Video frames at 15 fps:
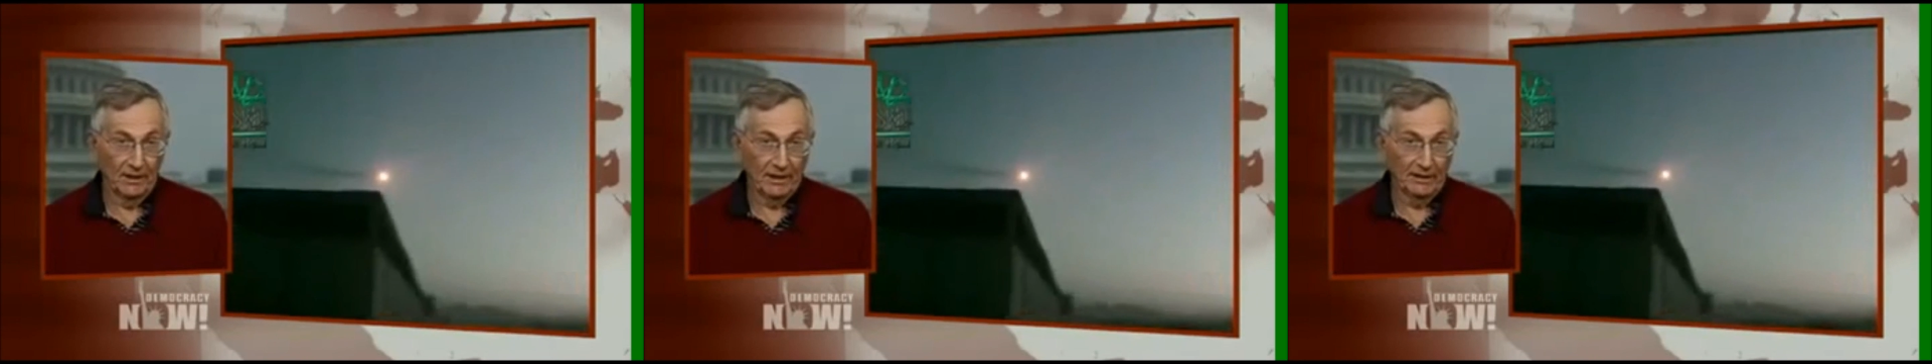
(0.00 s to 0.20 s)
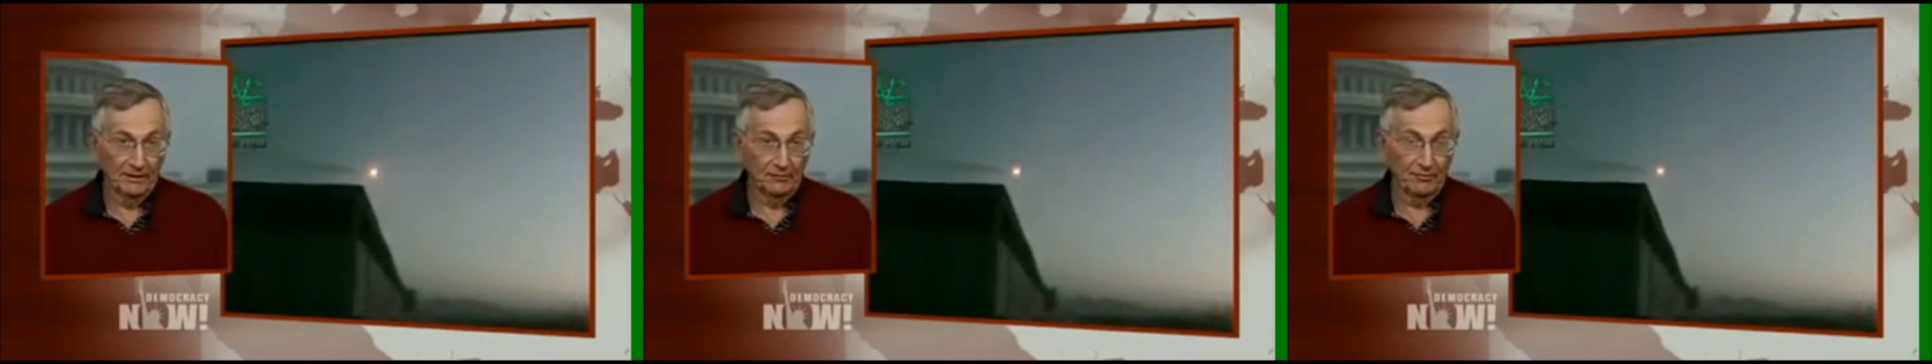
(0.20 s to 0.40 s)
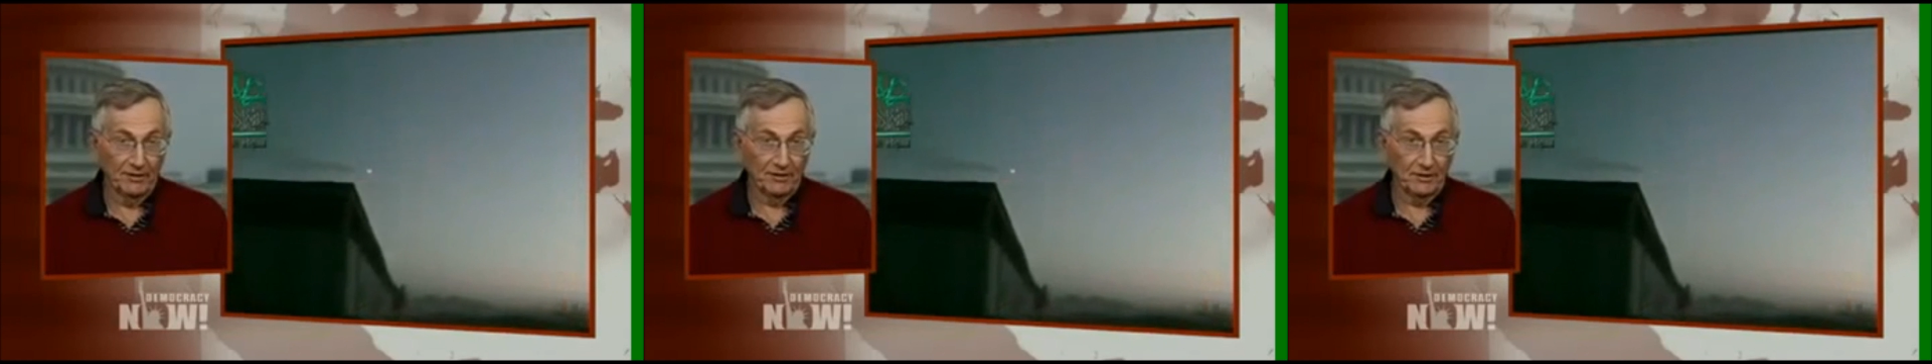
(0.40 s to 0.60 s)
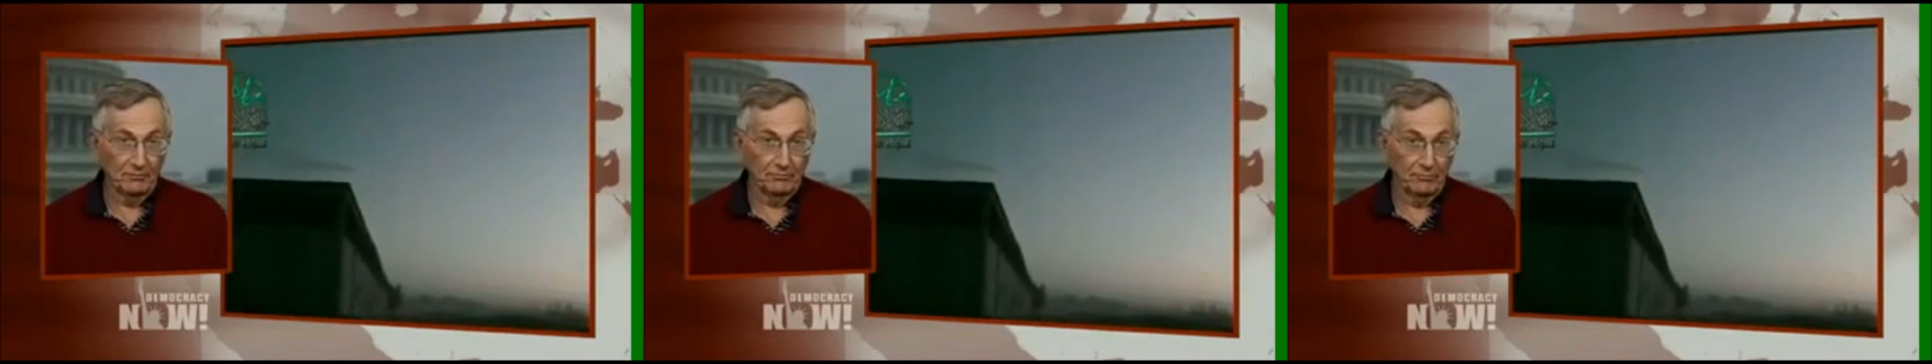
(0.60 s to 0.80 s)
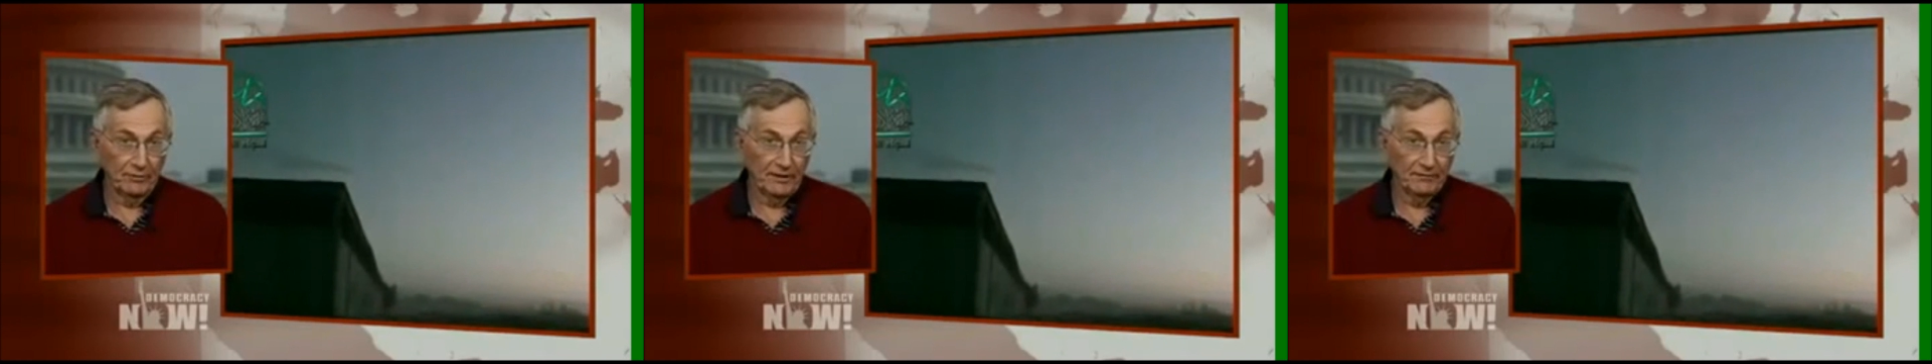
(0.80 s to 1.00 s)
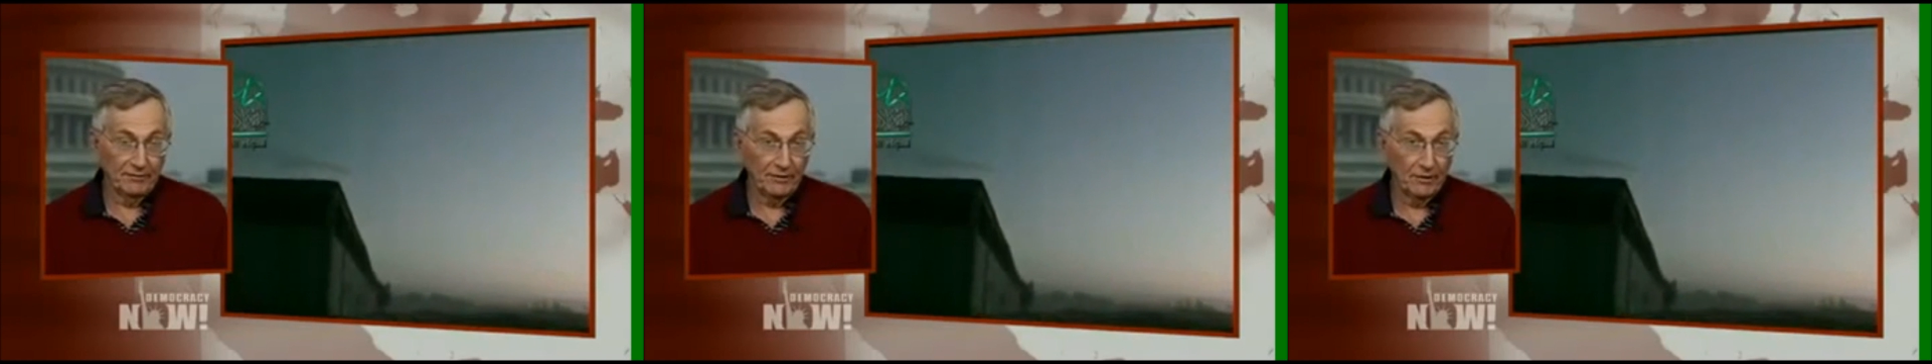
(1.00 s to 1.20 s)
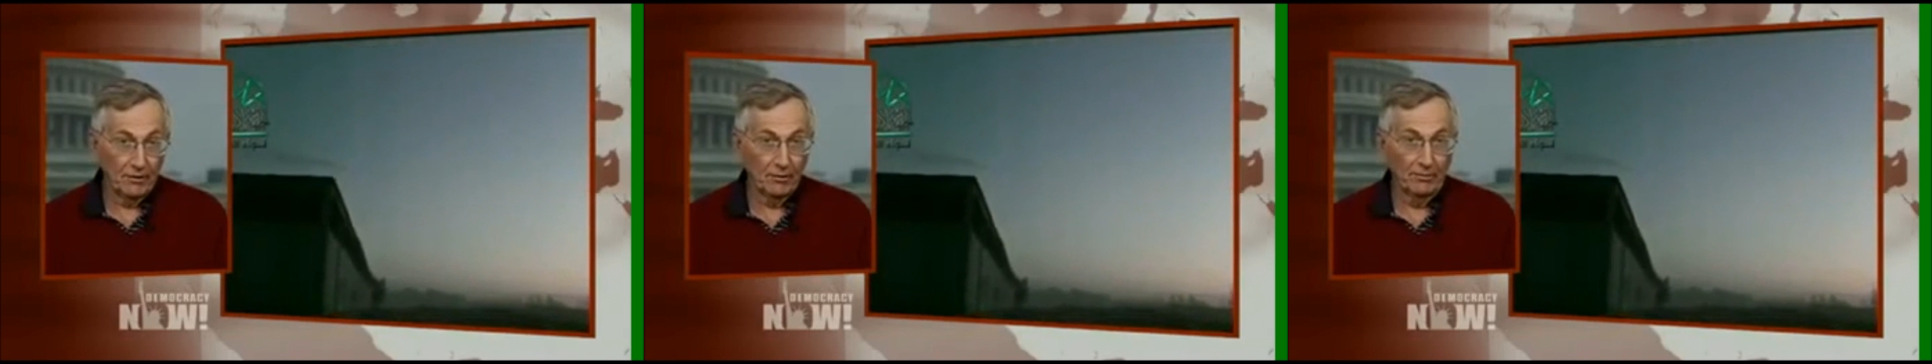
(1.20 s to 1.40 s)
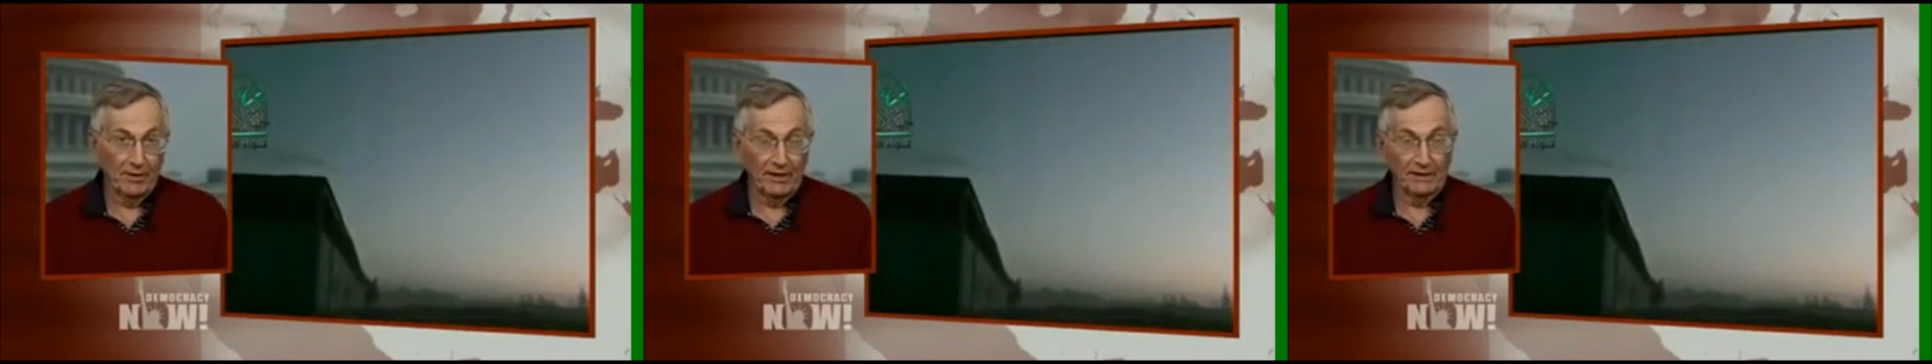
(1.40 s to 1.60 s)
And the reason we even
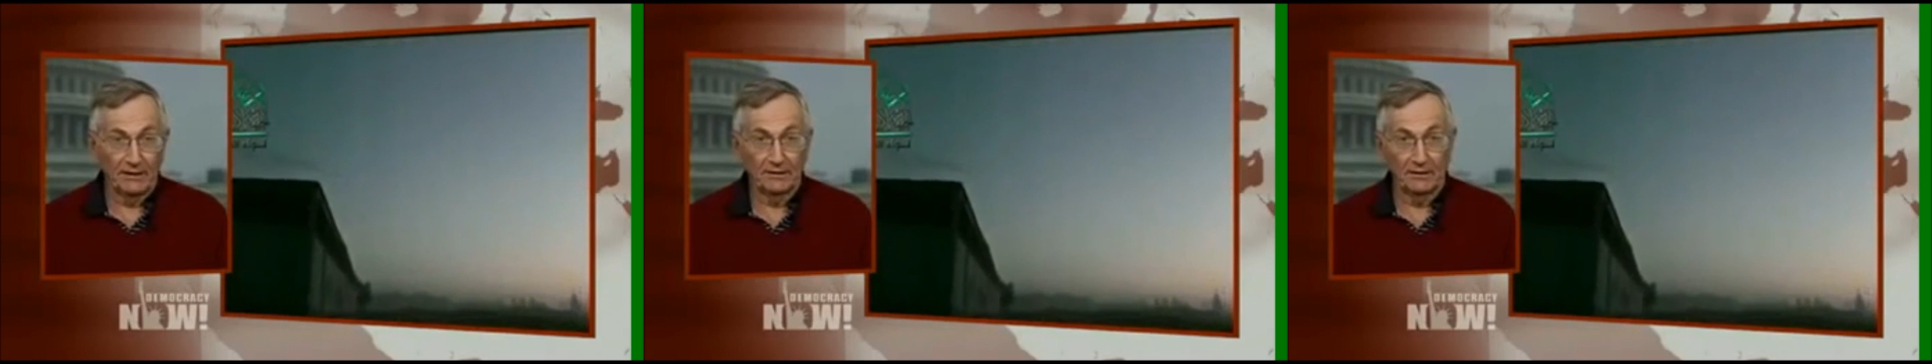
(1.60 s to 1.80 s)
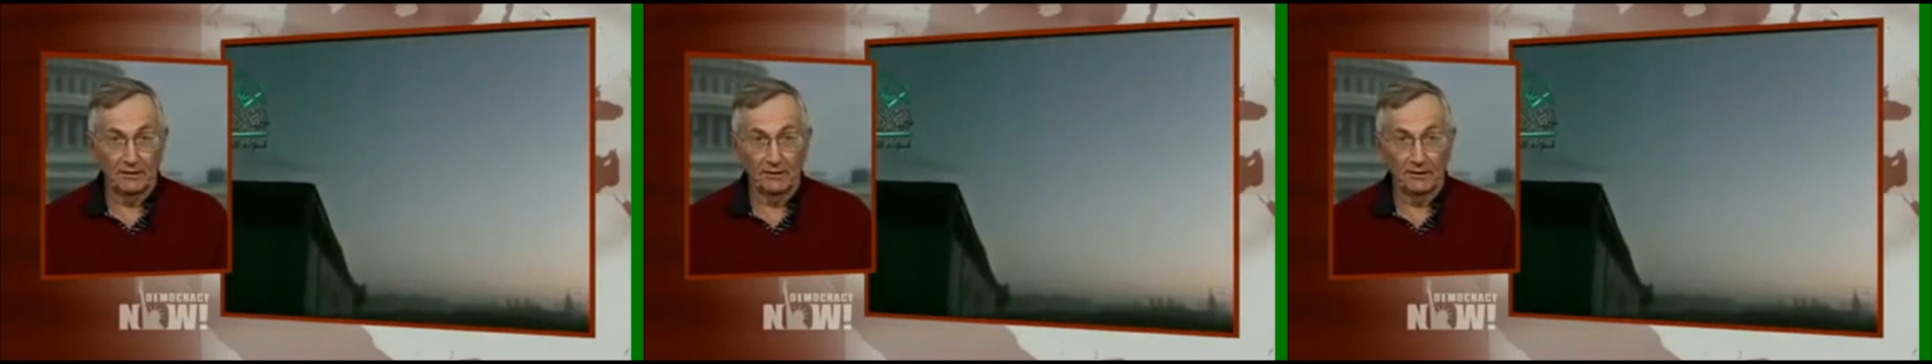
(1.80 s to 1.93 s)
know about it,